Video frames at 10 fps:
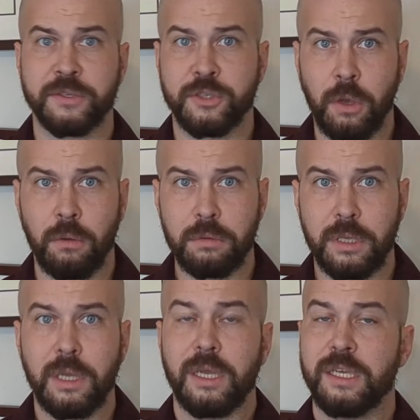the
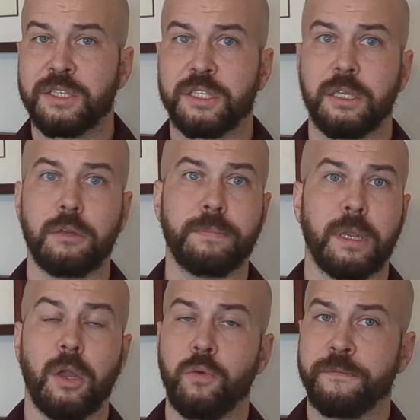salt is still
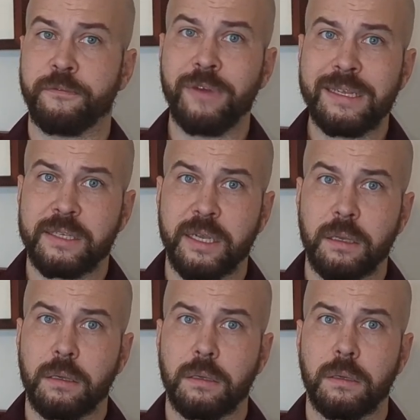below
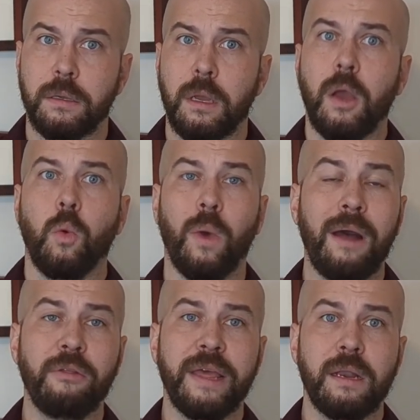freezing,
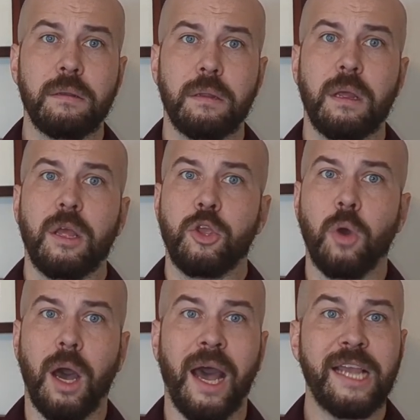well then,
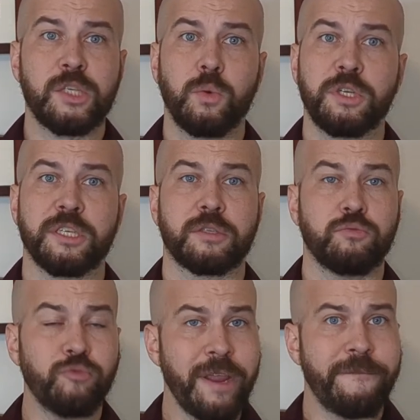your ice will
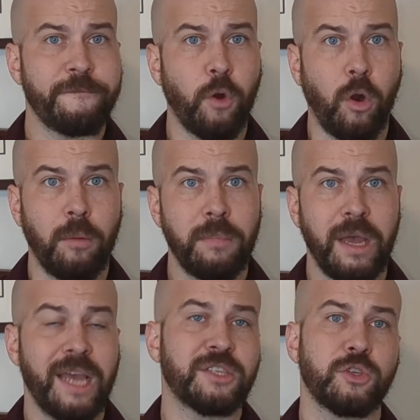just
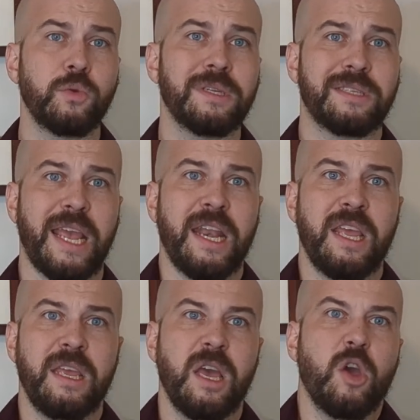reform as soon as
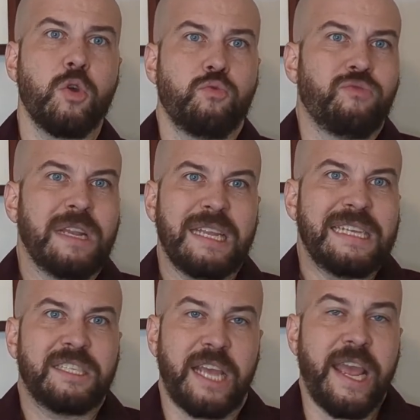any
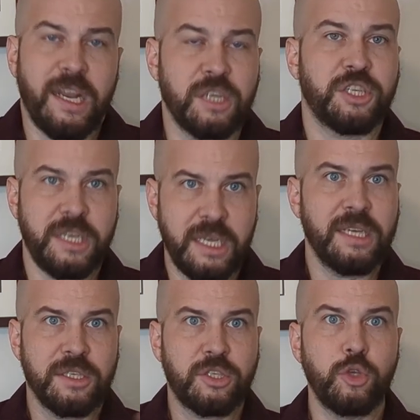released energy
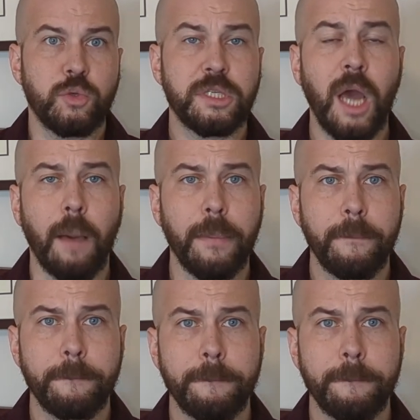is used up.